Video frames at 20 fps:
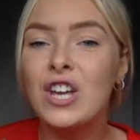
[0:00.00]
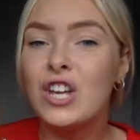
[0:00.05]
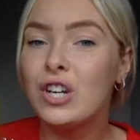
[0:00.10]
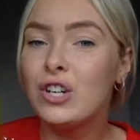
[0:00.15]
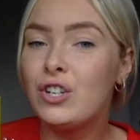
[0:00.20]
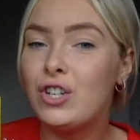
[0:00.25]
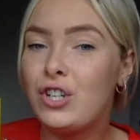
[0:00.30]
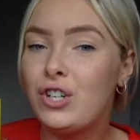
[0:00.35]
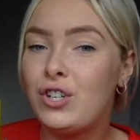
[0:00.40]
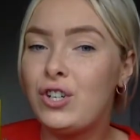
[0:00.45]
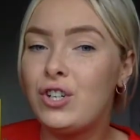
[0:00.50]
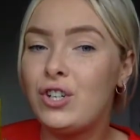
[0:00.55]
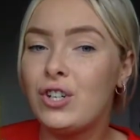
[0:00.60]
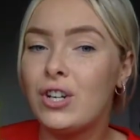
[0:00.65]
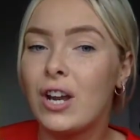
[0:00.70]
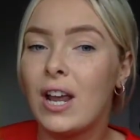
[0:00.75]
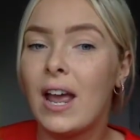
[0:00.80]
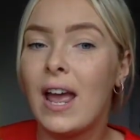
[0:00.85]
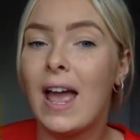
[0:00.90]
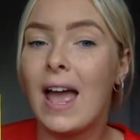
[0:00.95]

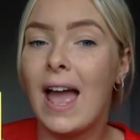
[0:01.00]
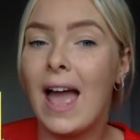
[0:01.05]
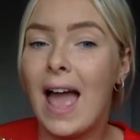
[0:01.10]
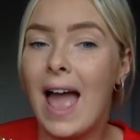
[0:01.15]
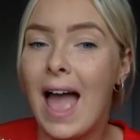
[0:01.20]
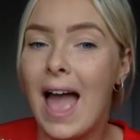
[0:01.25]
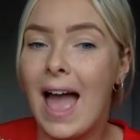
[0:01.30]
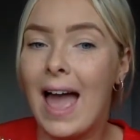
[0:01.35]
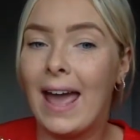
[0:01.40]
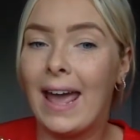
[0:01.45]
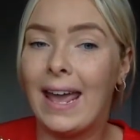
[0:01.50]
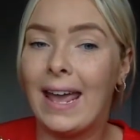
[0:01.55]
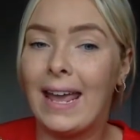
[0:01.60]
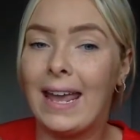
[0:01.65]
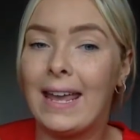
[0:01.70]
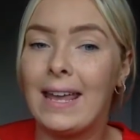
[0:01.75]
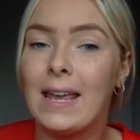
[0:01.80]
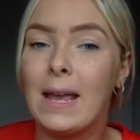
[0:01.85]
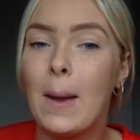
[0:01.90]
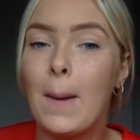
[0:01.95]
sh,
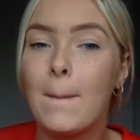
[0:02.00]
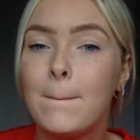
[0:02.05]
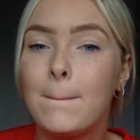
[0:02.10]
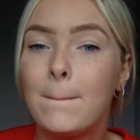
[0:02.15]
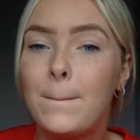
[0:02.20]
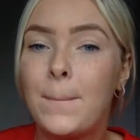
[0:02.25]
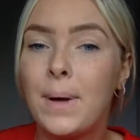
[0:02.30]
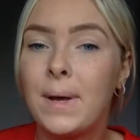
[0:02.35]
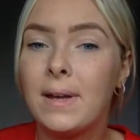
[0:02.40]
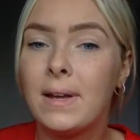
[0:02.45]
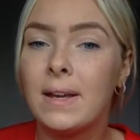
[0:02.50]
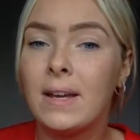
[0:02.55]
a, p,